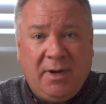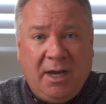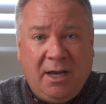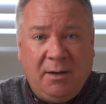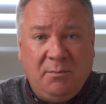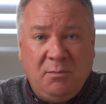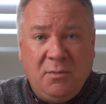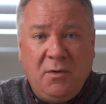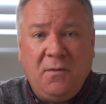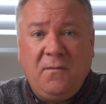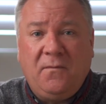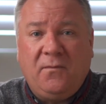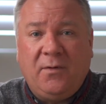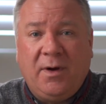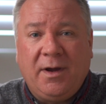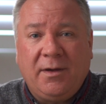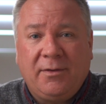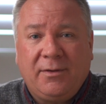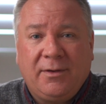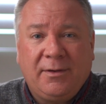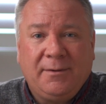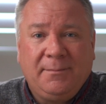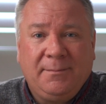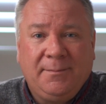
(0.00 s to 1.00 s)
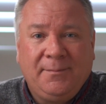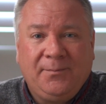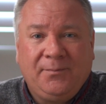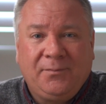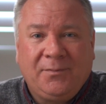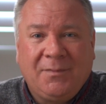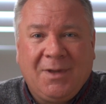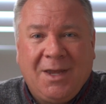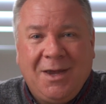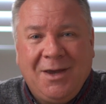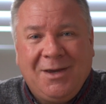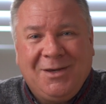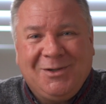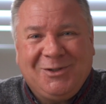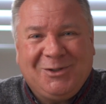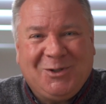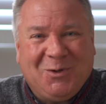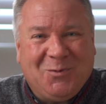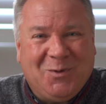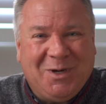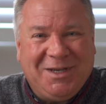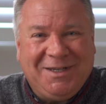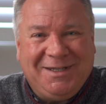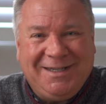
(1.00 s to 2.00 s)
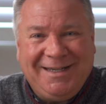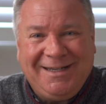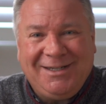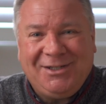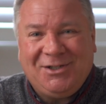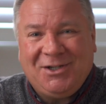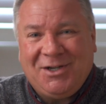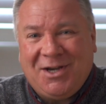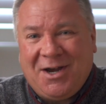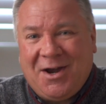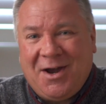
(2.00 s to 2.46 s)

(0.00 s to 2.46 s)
and move with. So when DJI